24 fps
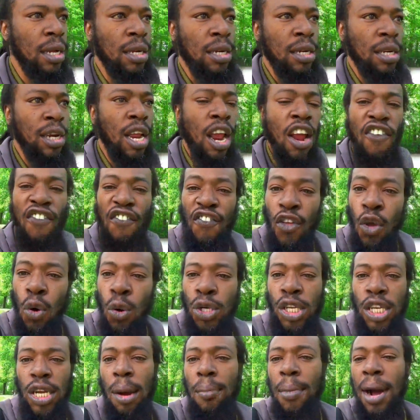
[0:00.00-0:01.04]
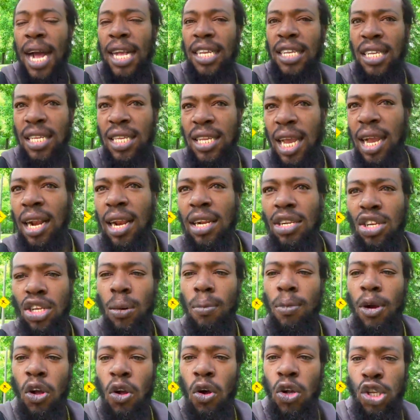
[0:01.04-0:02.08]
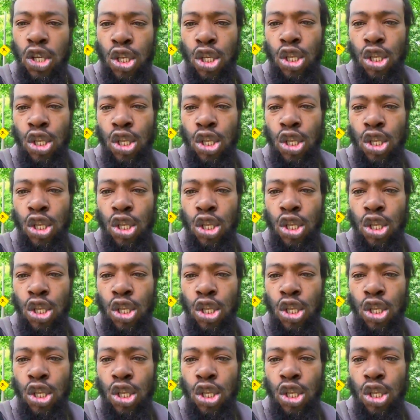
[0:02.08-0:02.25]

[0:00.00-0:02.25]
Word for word: their future by stealing some little